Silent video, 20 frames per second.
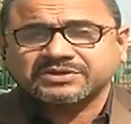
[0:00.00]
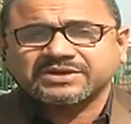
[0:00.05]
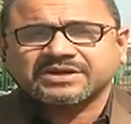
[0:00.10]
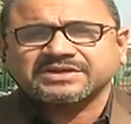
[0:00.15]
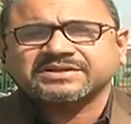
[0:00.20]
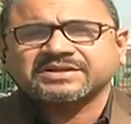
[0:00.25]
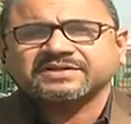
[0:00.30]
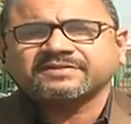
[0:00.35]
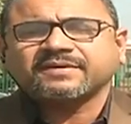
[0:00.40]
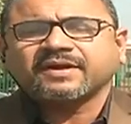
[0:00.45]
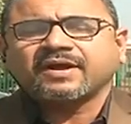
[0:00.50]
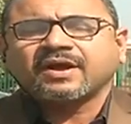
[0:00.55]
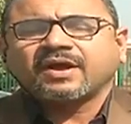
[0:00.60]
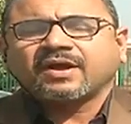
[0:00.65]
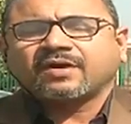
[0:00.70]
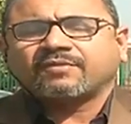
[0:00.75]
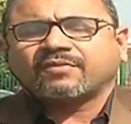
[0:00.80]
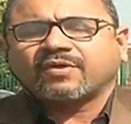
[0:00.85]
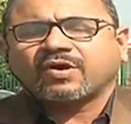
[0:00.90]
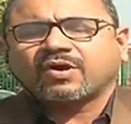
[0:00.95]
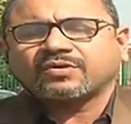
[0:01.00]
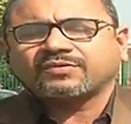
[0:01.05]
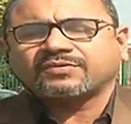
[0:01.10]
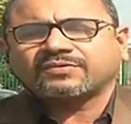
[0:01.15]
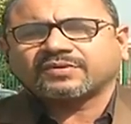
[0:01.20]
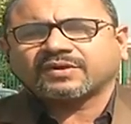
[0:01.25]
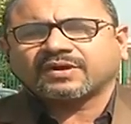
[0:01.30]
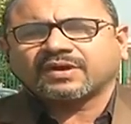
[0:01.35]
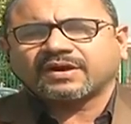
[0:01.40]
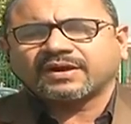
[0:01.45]
judges
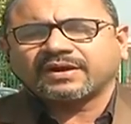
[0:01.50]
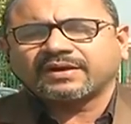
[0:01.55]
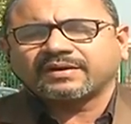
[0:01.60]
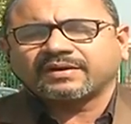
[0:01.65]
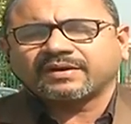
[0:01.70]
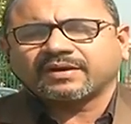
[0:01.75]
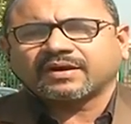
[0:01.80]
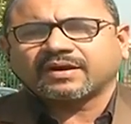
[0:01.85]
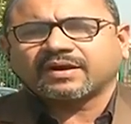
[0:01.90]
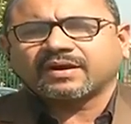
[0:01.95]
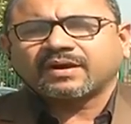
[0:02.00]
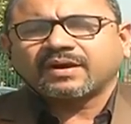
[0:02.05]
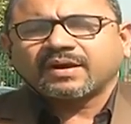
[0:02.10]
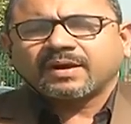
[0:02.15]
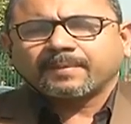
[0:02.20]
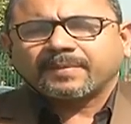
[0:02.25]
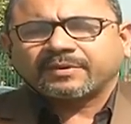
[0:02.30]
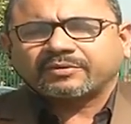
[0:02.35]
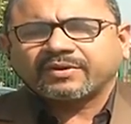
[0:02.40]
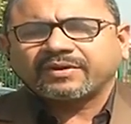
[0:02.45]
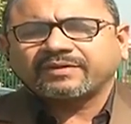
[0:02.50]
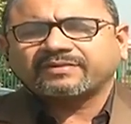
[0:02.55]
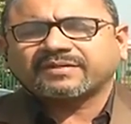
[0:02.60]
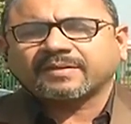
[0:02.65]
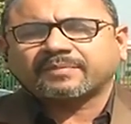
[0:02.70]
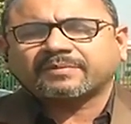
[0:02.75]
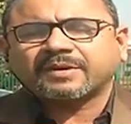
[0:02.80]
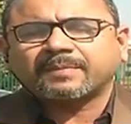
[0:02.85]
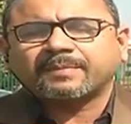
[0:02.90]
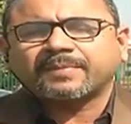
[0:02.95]
was in between
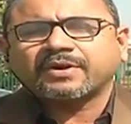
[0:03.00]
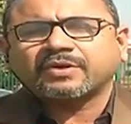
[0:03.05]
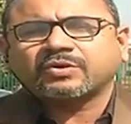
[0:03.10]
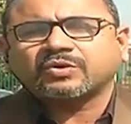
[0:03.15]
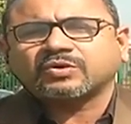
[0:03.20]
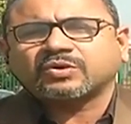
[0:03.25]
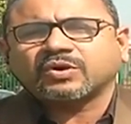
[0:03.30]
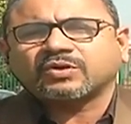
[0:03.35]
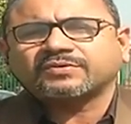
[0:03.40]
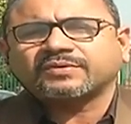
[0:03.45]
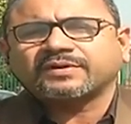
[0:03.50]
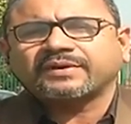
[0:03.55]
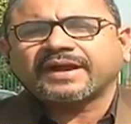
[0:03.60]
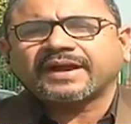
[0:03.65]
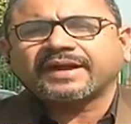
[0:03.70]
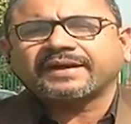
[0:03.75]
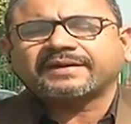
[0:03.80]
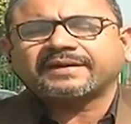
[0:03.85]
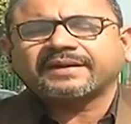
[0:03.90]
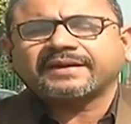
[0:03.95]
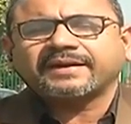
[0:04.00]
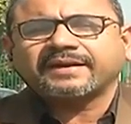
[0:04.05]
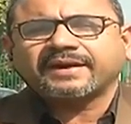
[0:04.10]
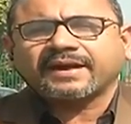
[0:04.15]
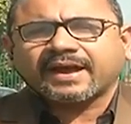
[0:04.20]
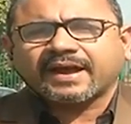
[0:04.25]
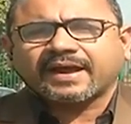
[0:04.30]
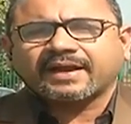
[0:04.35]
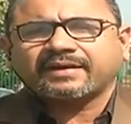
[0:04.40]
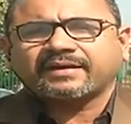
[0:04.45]
September 2019
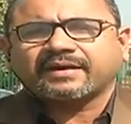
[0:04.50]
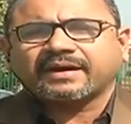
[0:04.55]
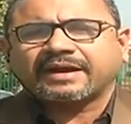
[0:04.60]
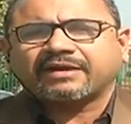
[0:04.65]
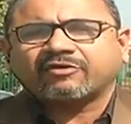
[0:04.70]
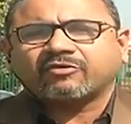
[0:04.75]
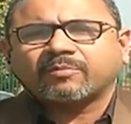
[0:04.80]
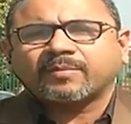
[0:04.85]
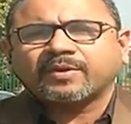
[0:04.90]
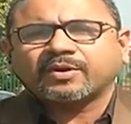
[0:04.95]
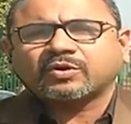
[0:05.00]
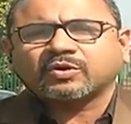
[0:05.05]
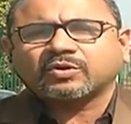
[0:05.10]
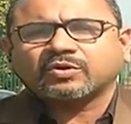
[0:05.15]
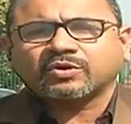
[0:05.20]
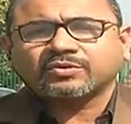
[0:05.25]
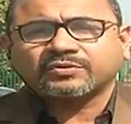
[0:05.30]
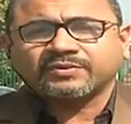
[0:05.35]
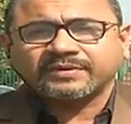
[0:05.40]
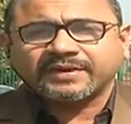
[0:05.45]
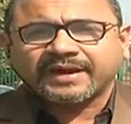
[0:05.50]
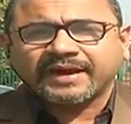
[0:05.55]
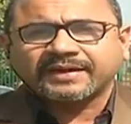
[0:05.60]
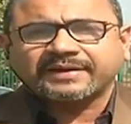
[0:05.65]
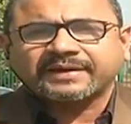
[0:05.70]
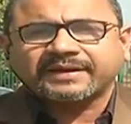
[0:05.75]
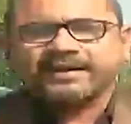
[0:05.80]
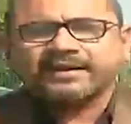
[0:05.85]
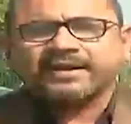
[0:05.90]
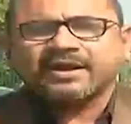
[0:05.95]
and November
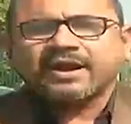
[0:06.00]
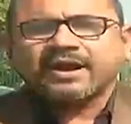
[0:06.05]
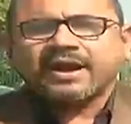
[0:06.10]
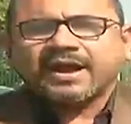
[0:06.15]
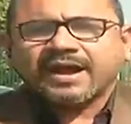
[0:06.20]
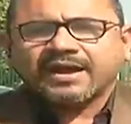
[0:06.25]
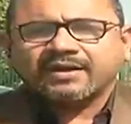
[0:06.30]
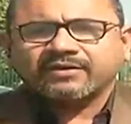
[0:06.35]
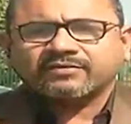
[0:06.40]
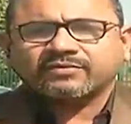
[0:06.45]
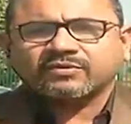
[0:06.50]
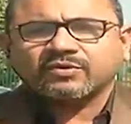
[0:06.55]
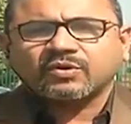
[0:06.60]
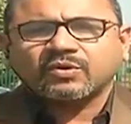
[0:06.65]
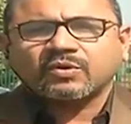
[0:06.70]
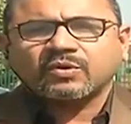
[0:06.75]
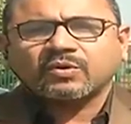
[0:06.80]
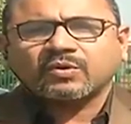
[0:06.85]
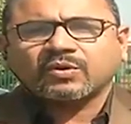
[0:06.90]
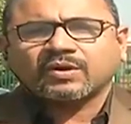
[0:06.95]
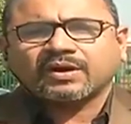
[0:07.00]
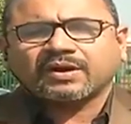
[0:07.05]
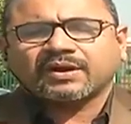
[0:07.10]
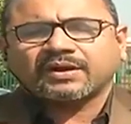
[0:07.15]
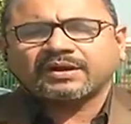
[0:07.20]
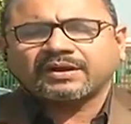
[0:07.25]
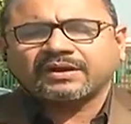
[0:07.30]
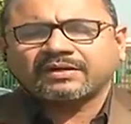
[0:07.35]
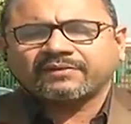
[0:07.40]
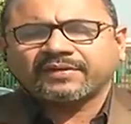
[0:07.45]
2019. And so,
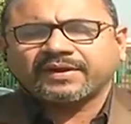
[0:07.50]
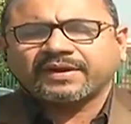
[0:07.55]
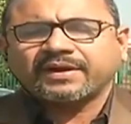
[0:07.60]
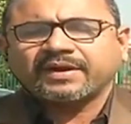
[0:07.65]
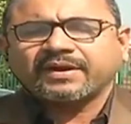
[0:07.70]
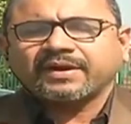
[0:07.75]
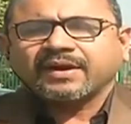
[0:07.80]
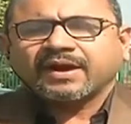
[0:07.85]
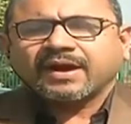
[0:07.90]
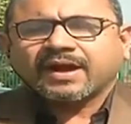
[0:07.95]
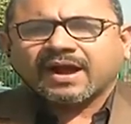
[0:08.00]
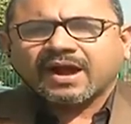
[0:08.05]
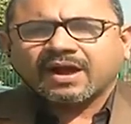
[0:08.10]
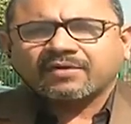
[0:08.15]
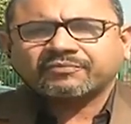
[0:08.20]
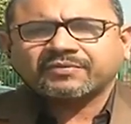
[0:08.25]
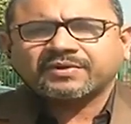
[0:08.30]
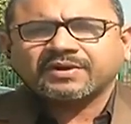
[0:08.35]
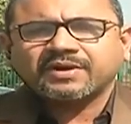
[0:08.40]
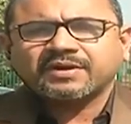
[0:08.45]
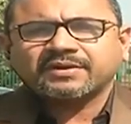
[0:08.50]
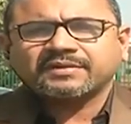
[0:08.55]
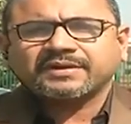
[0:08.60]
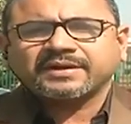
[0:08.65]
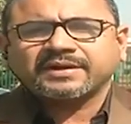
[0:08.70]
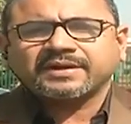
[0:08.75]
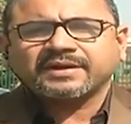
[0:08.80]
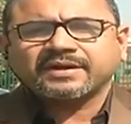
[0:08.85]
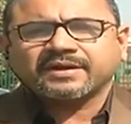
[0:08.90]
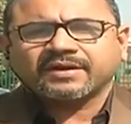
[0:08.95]
in a way, after
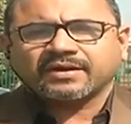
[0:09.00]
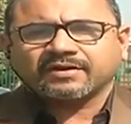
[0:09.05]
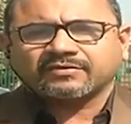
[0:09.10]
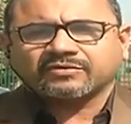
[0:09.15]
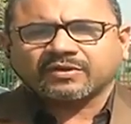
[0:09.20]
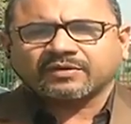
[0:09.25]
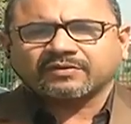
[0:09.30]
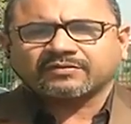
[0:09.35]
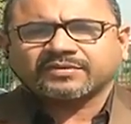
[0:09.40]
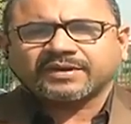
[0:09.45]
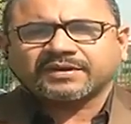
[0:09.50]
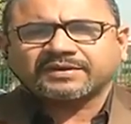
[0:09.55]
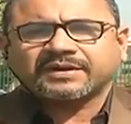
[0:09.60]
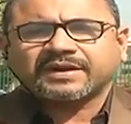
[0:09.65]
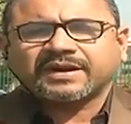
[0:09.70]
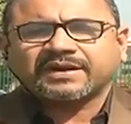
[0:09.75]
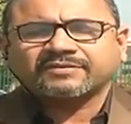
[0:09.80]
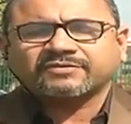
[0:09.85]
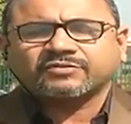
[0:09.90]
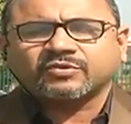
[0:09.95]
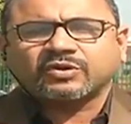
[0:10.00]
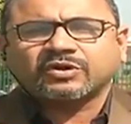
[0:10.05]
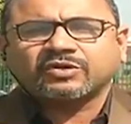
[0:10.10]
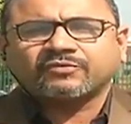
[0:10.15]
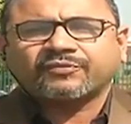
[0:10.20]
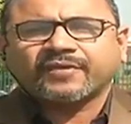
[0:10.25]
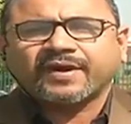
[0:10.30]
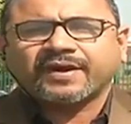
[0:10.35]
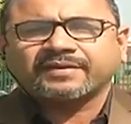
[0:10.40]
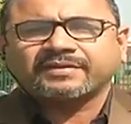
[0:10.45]
the centre has
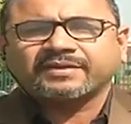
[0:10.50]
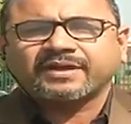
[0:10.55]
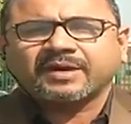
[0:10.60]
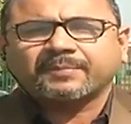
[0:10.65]
notified the